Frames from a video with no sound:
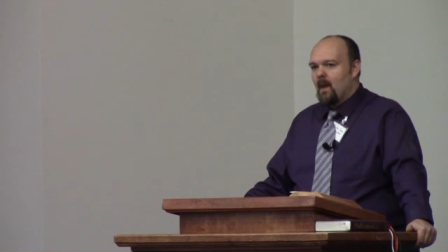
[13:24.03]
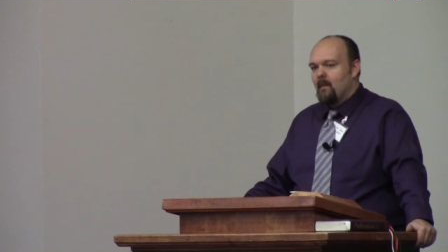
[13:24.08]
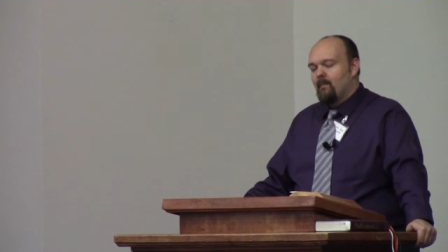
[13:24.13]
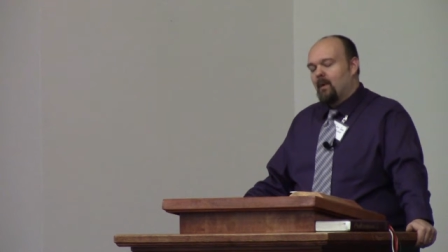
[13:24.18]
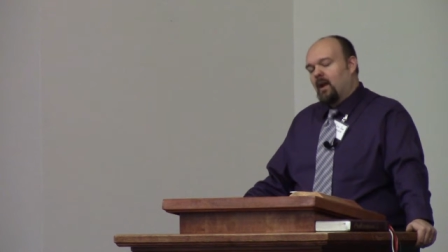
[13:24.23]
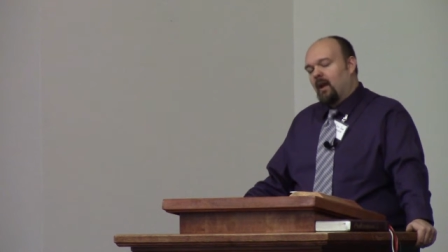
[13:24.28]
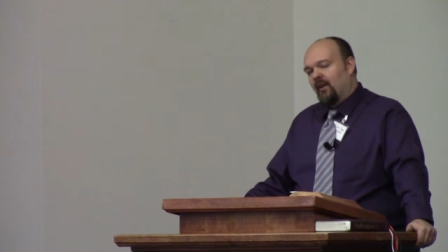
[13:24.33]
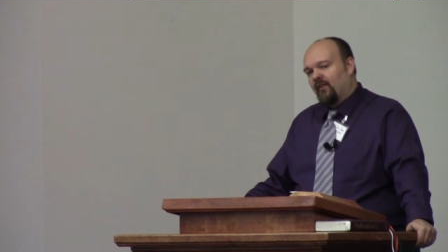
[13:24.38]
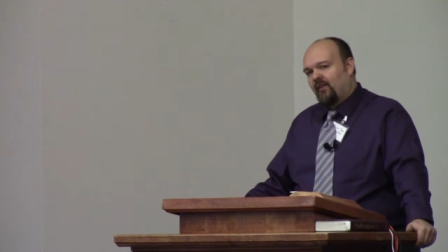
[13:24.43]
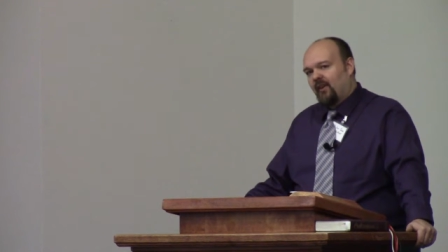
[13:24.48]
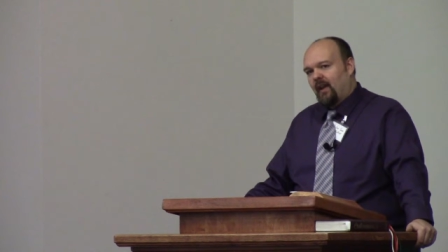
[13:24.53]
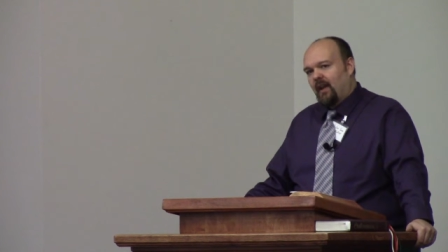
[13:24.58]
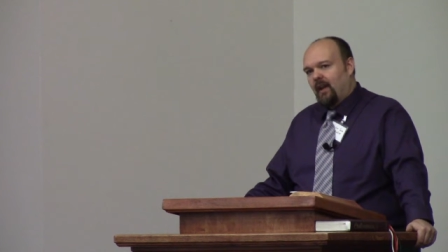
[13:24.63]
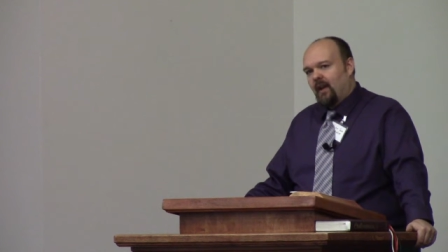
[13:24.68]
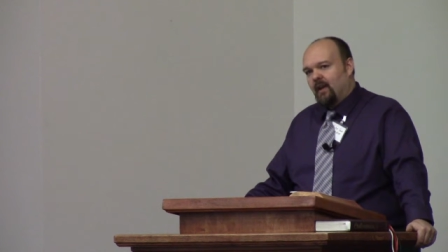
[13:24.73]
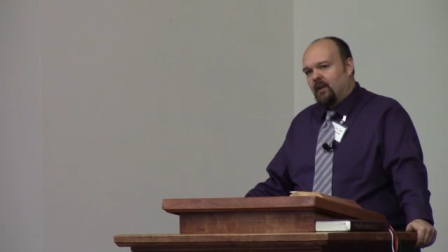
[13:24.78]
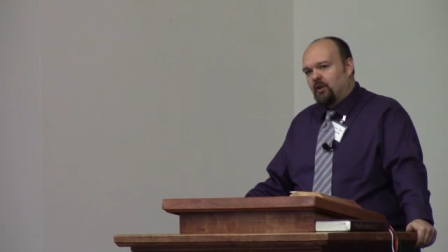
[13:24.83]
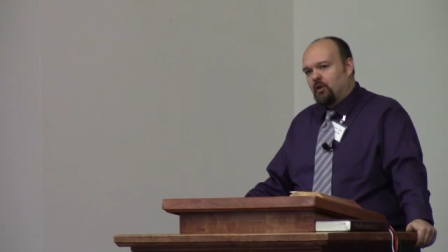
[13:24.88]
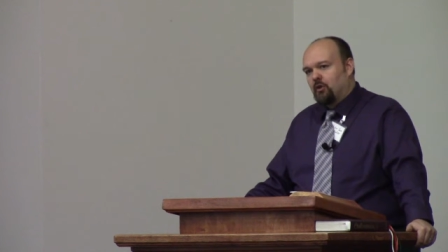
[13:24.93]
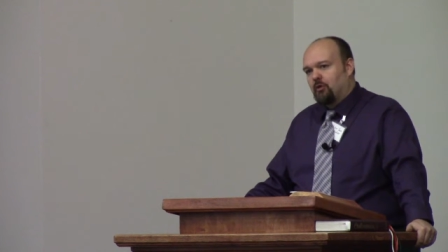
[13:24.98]
Because
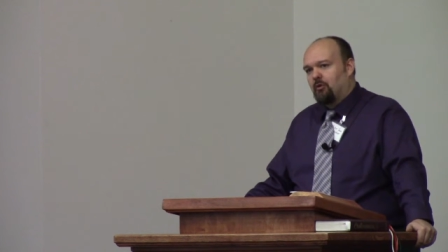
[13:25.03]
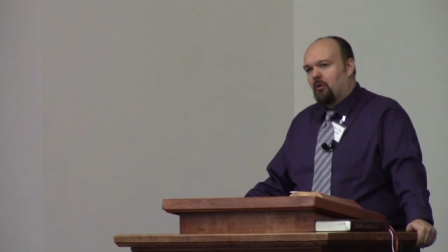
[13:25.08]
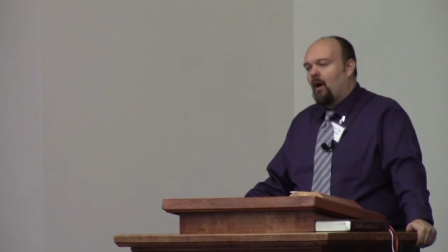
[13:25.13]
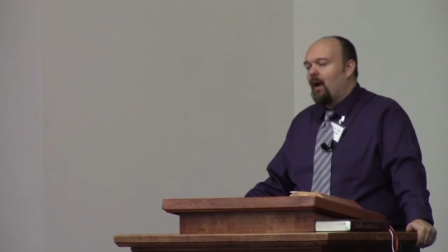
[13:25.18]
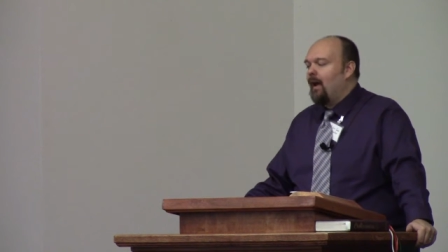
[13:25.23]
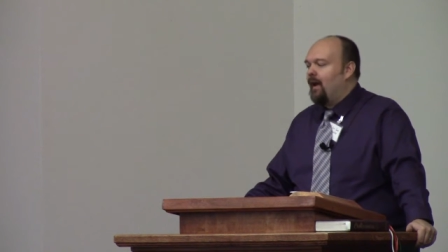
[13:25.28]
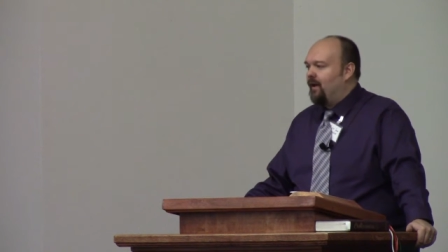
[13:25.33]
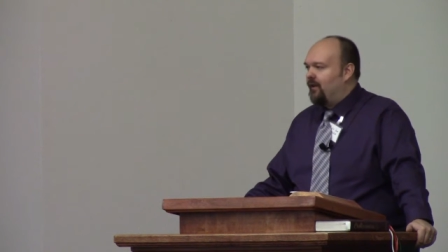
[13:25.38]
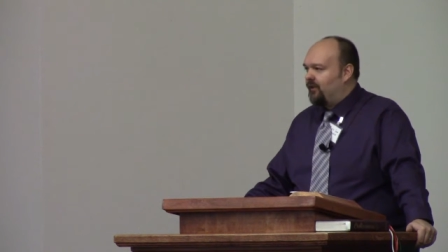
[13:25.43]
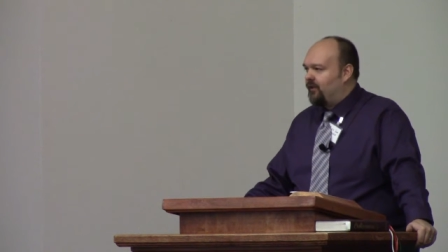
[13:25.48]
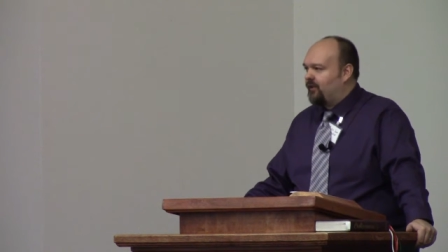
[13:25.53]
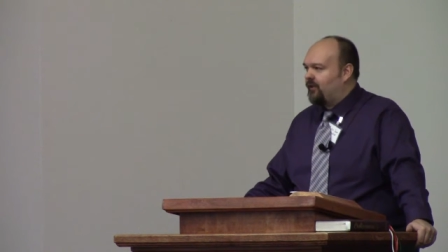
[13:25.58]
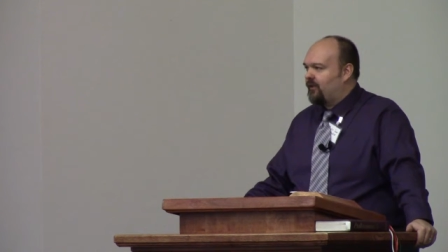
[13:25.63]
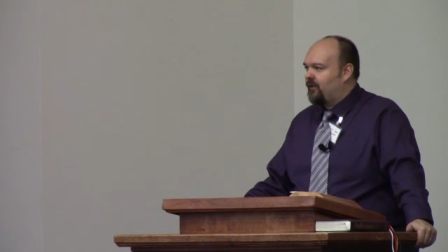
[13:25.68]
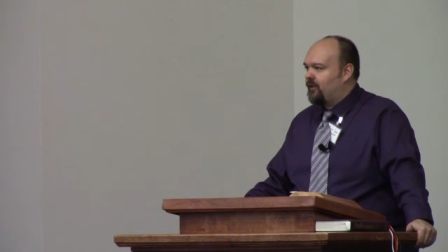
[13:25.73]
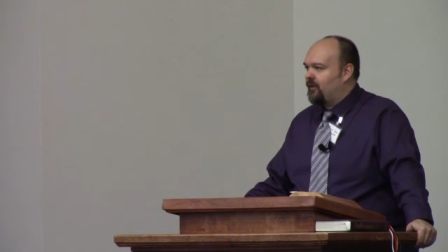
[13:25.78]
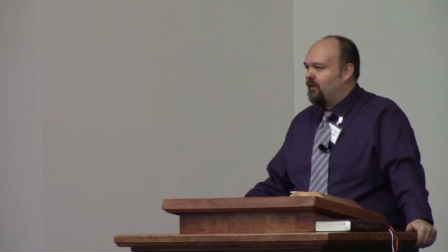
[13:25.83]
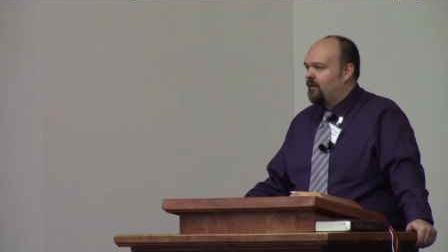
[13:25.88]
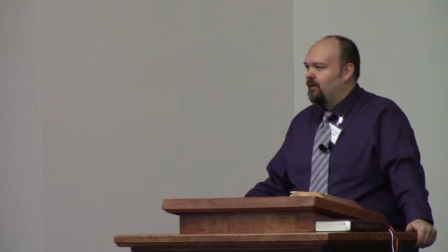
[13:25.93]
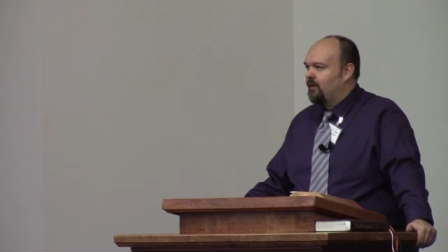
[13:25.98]
in
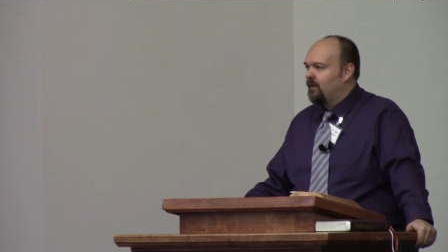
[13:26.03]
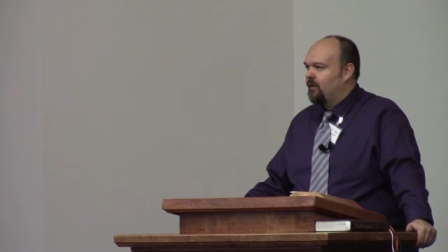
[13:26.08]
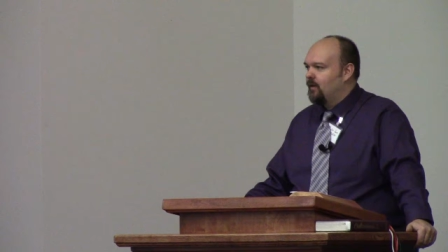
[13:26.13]
Christ,